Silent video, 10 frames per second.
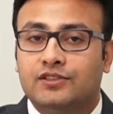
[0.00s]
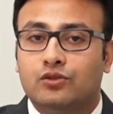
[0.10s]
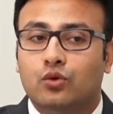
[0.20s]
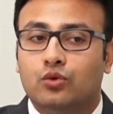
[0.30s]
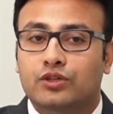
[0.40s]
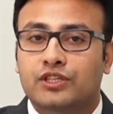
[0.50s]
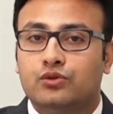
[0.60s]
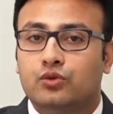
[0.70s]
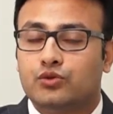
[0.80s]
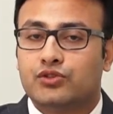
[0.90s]
the only
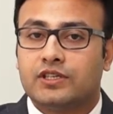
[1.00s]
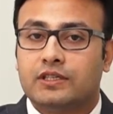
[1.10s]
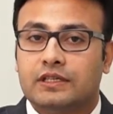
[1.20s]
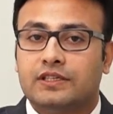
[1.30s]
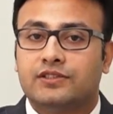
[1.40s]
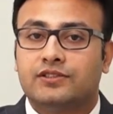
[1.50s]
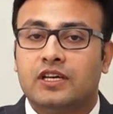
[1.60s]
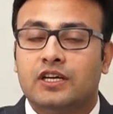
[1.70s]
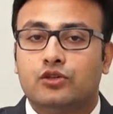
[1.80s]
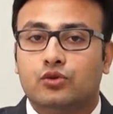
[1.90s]
solution is
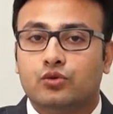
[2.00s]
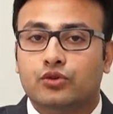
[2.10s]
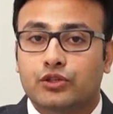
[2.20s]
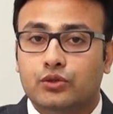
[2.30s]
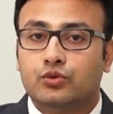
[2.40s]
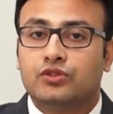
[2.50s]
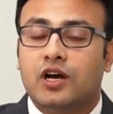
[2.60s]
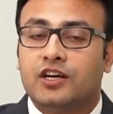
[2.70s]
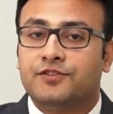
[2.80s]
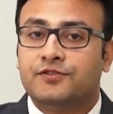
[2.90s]
to use
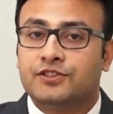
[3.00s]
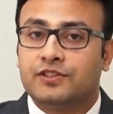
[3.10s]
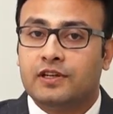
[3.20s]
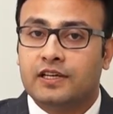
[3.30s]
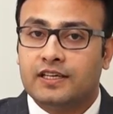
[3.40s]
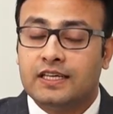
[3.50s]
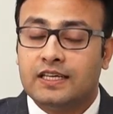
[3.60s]
artificial leg.